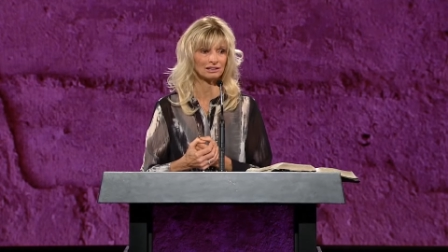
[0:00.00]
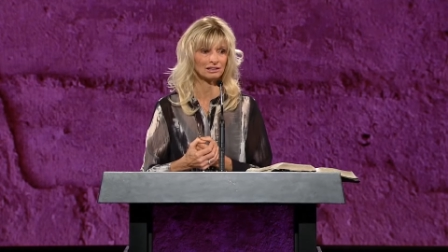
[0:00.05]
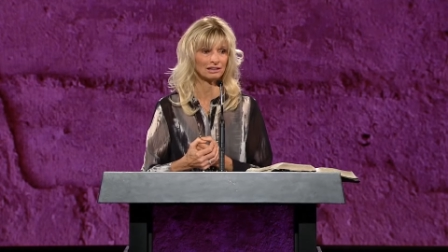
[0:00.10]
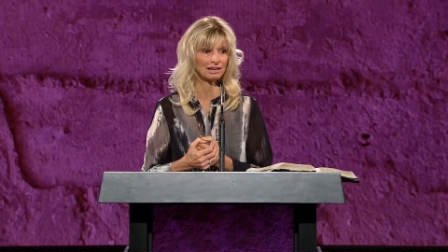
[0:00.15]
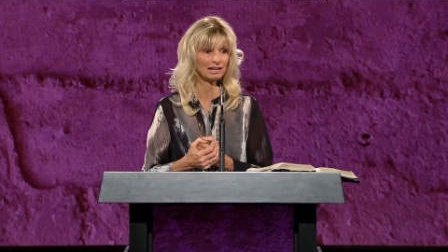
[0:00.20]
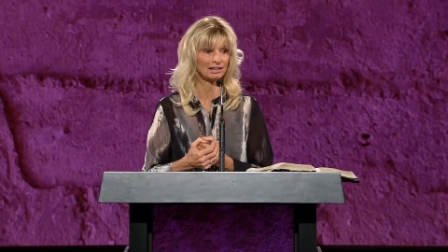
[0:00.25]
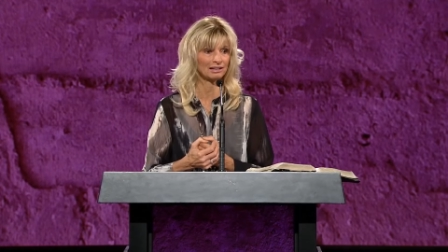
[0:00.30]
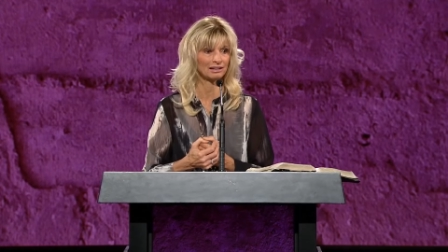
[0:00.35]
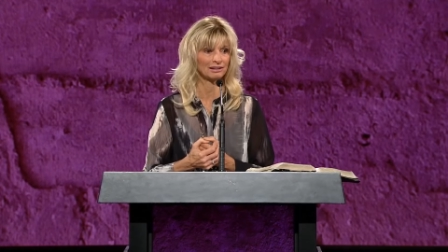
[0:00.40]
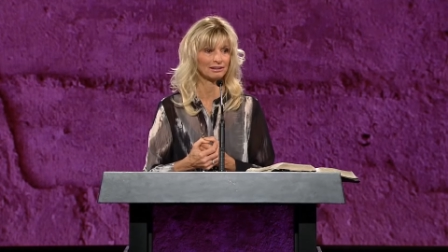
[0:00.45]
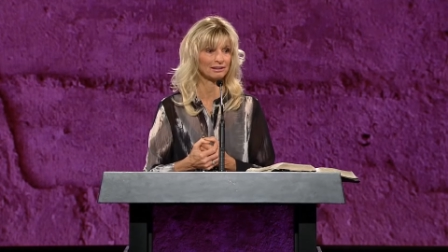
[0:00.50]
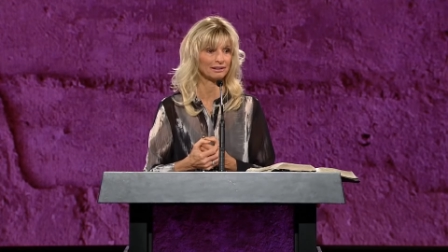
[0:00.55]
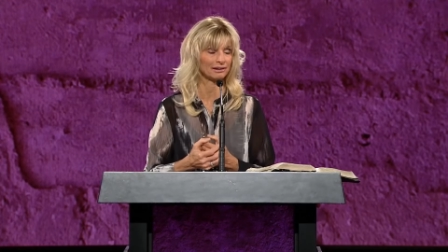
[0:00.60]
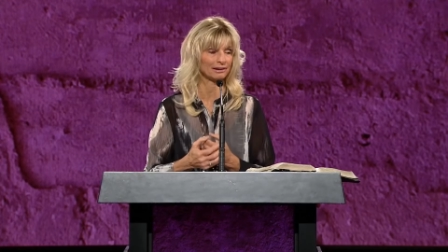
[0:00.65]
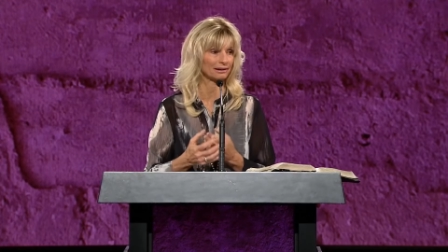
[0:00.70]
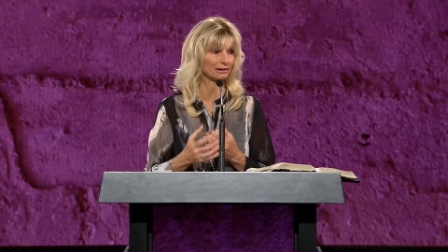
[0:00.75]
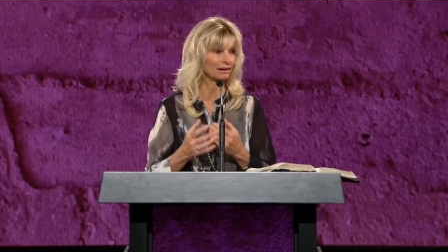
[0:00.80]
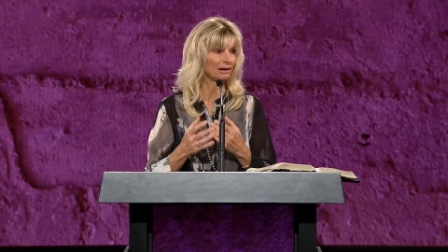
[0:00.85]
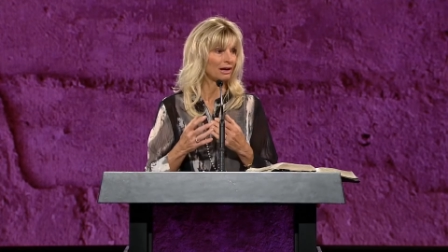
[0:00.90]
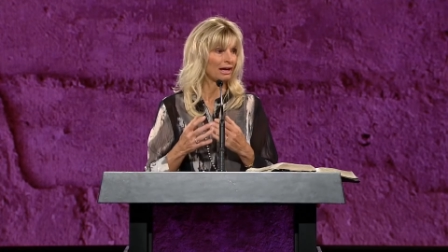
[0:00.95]
in,
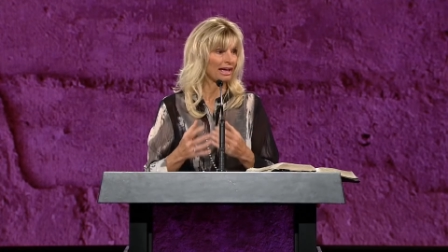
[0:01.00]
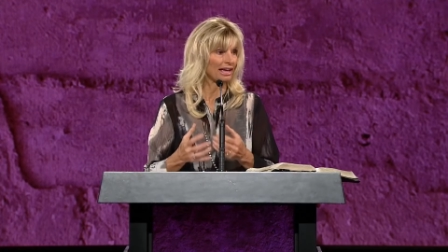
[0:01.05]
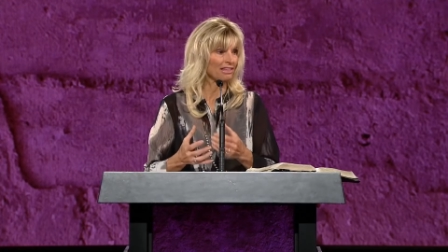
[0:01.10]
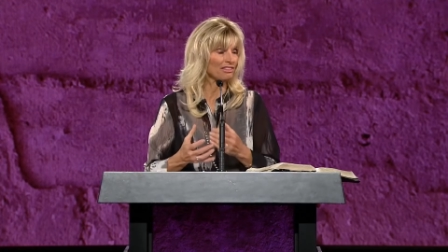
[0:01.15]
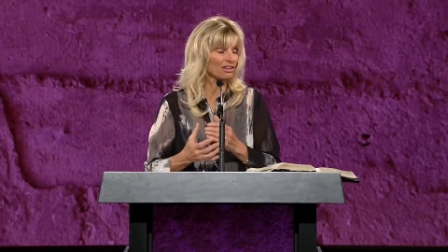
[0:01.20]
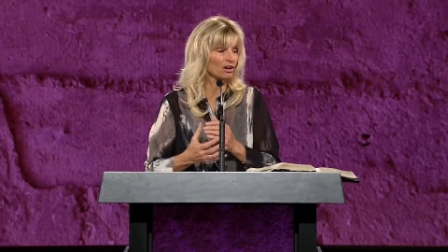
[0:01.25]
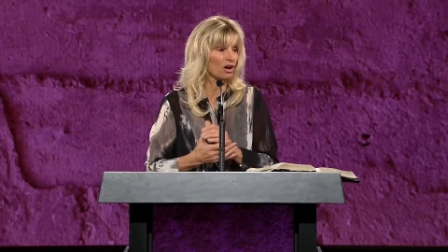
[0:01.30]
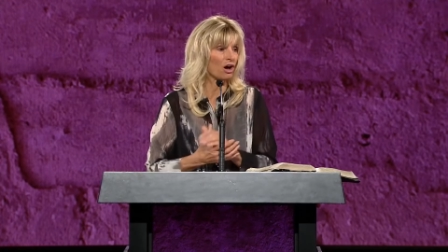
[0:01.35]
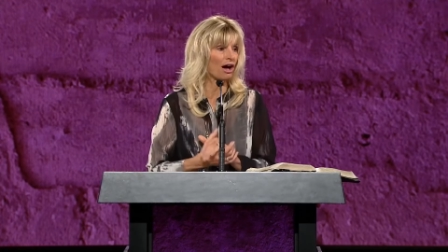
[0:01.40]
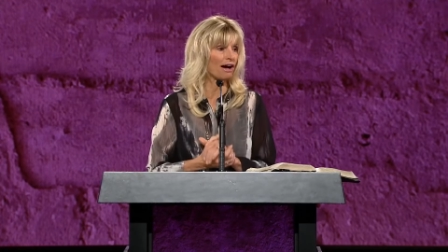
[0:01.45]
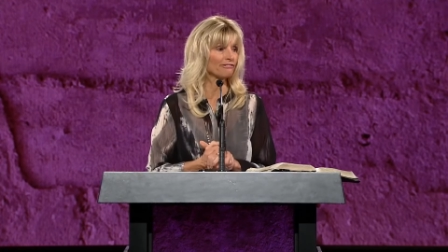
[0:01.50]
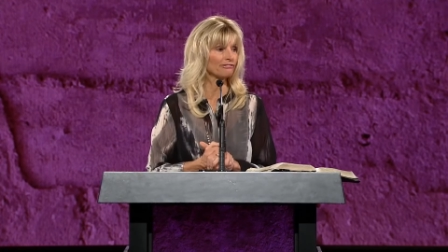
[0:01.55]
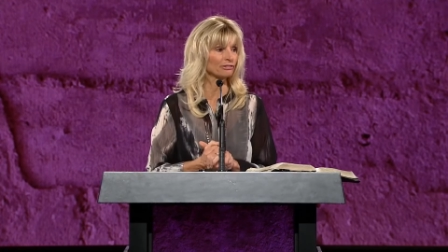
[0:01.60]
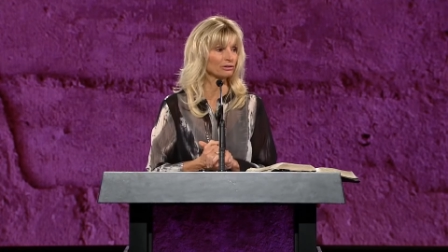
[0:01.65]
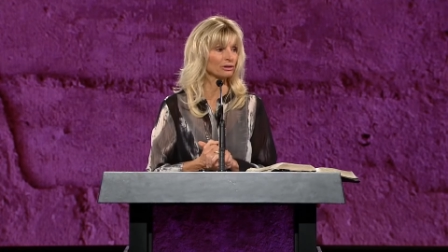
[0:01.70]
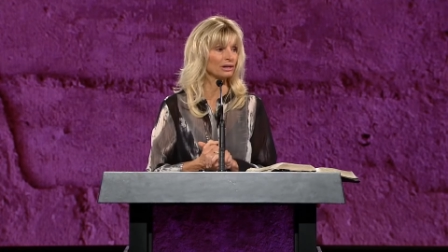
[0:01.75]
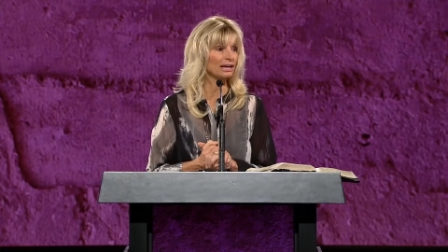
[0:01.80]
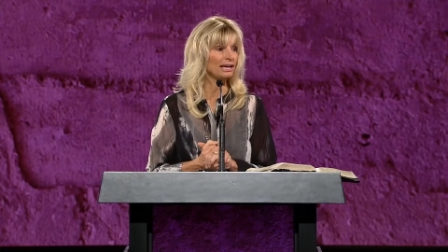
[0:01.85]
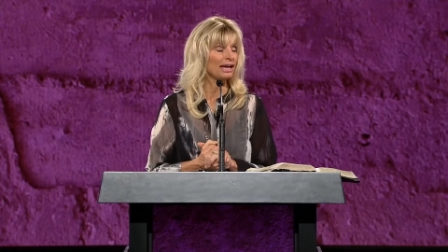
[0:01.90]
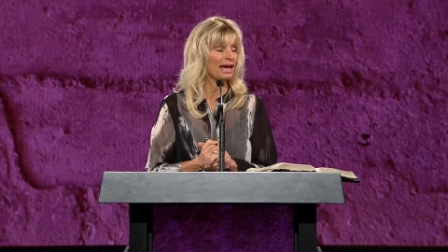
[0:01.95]
the, in the
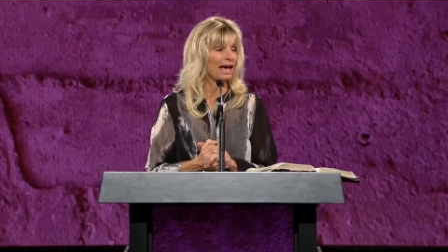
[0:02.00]
coffer.